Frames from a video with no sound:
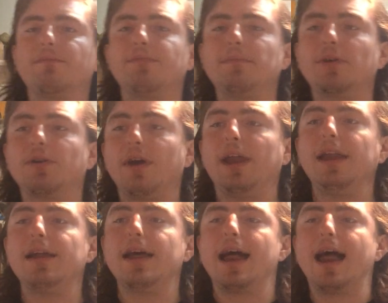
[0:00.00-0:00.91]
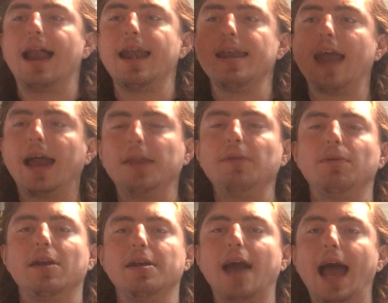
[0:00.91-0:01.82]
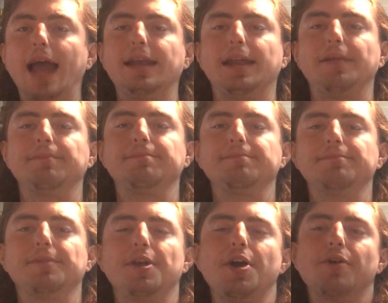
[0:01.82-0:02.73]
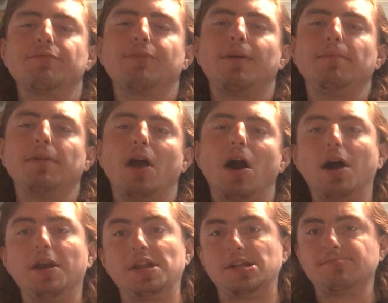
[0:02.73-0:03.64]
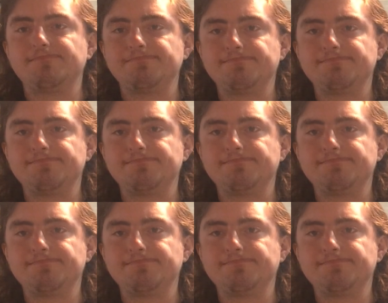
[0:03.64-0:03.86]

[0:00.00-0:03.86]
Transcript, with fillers: from the critic, 90, 90 from the audience.